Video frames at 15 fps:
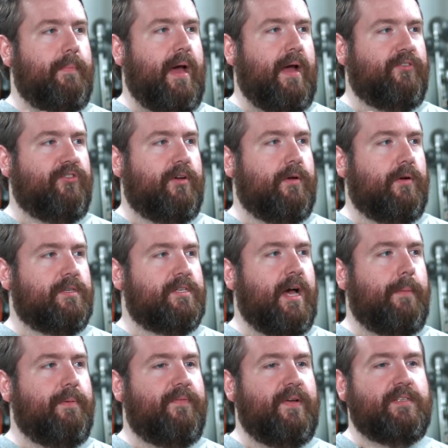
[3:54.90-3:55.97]
magic on
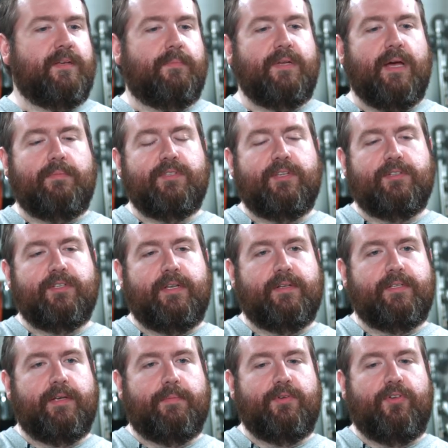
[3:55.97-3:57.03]
top of it. Sometimes there's an
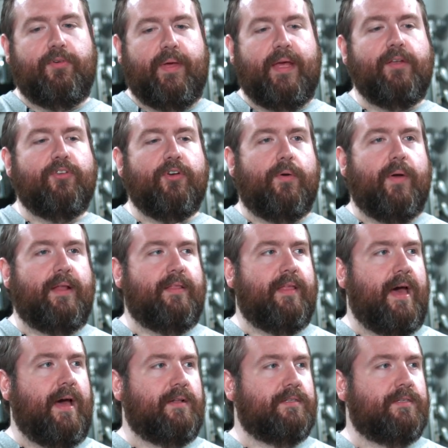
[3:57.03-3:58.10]
attempt to integrate
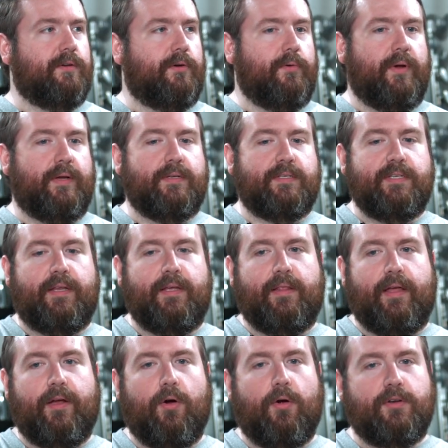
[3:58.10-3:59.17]
that, so a setting
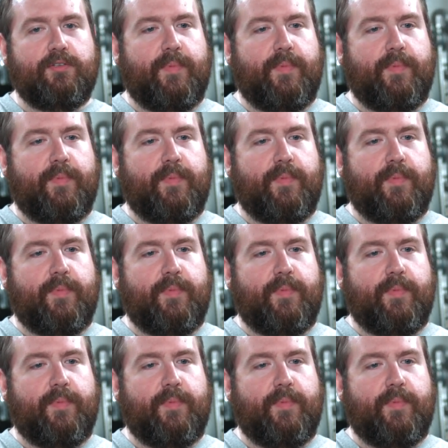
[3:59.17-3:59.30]
like Ars